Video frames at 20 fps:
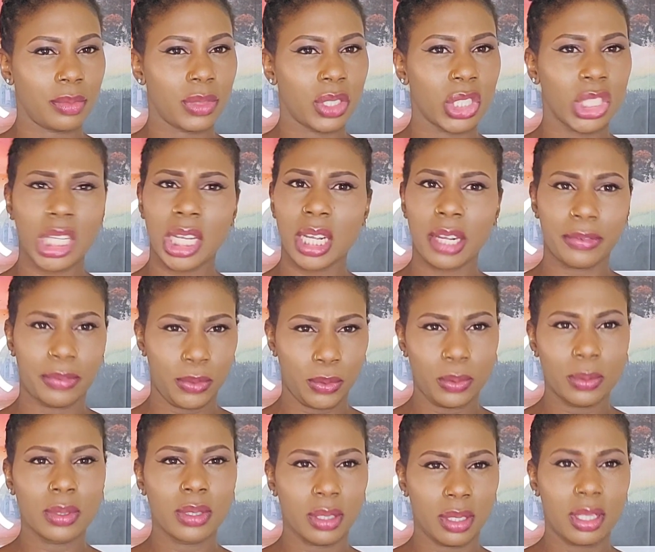Shagaf
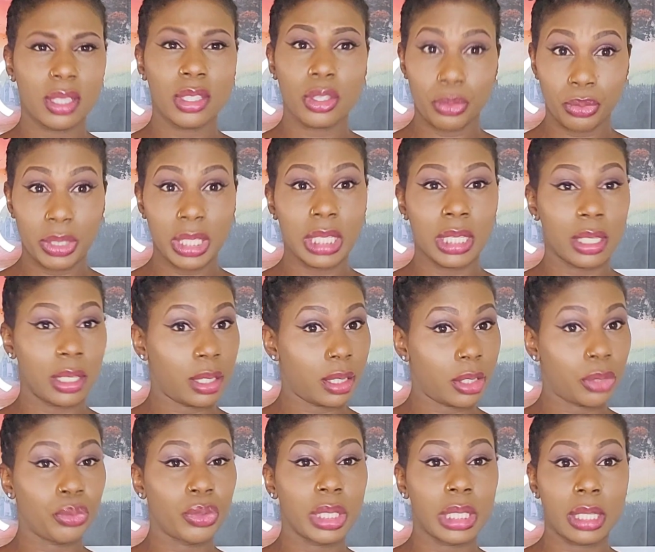Oud. It's
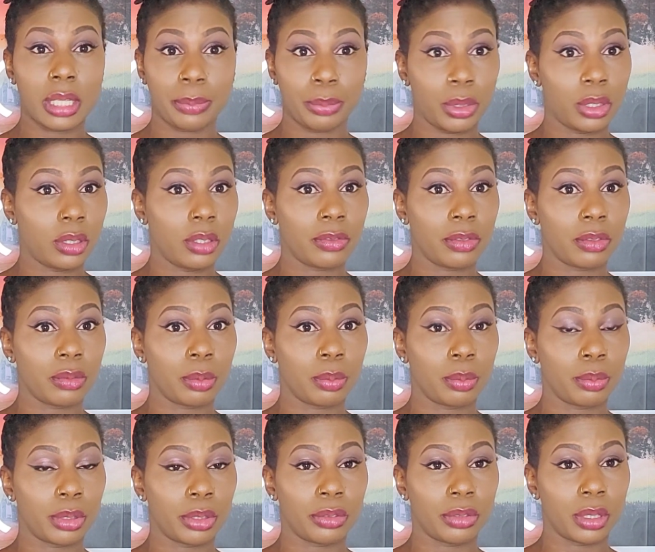really a beautiful
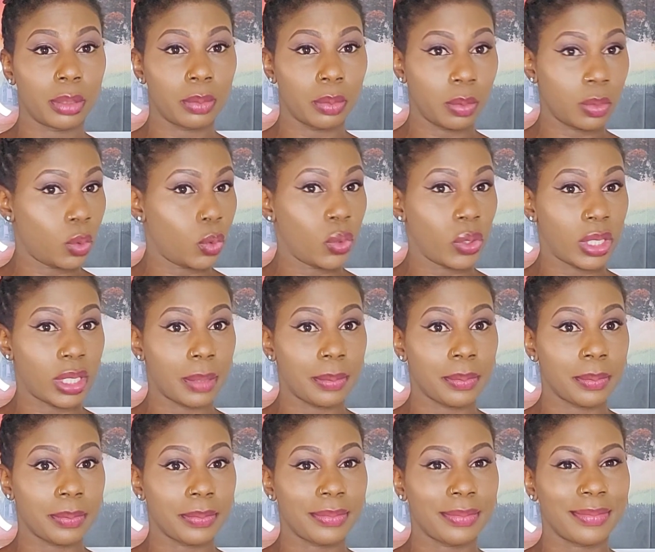perfume. Awesome.
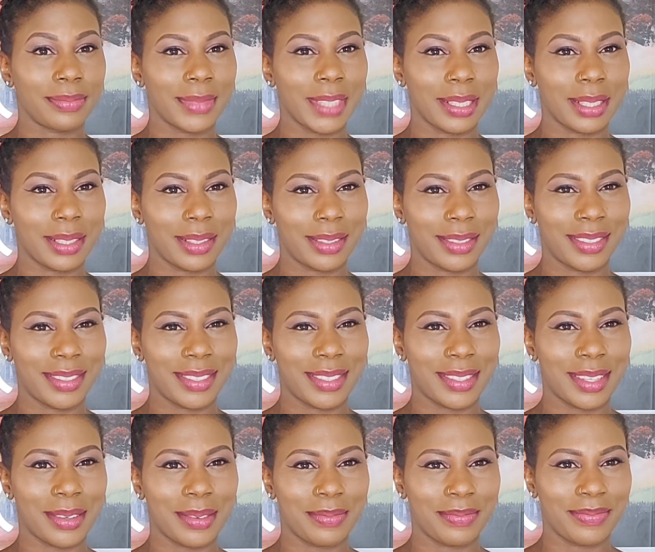
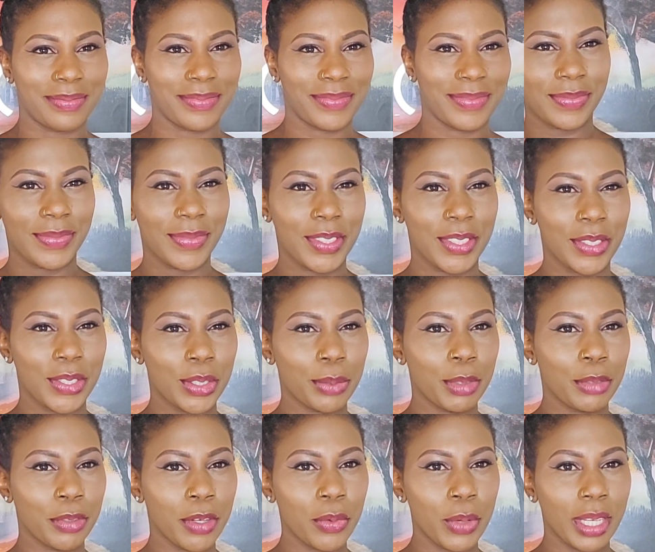So
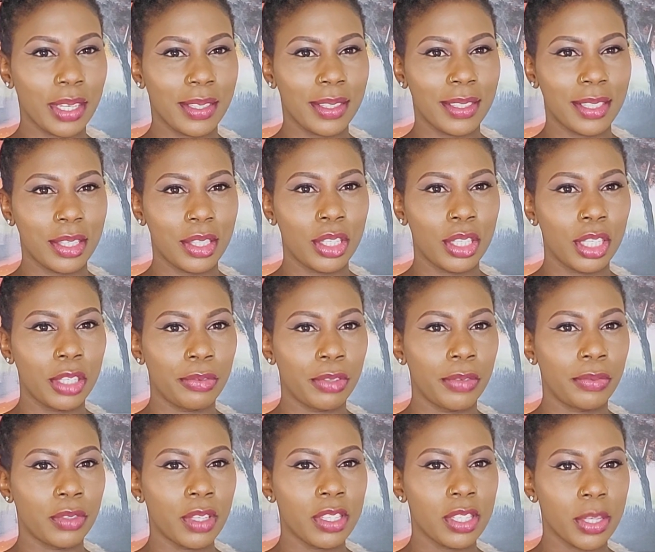before we continue, if
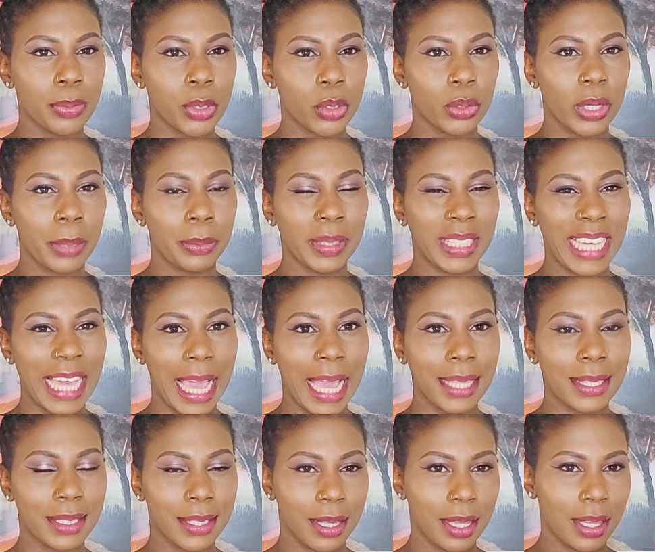you've not subscribed
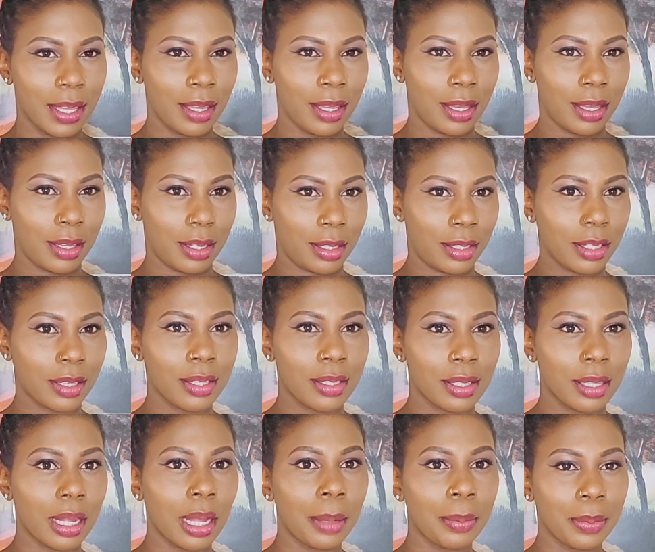yet, just
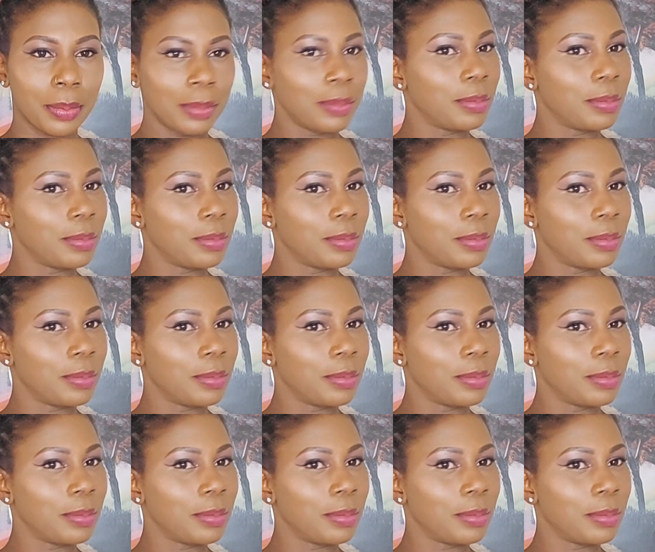stop,